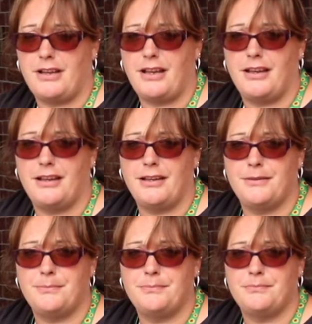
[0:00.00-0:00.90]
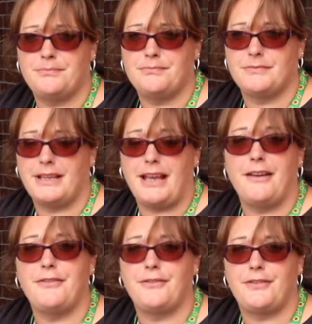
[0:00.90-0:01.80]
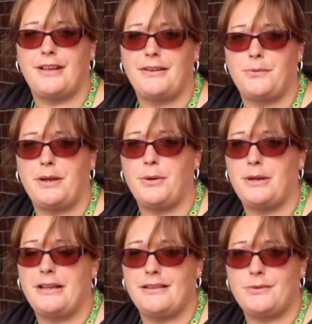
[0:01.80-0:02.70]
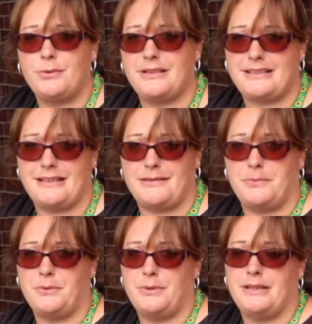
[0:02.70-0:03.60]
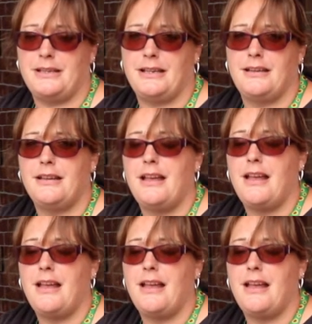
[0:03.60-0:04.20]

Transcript: um, cafe as well and it's all accessible in there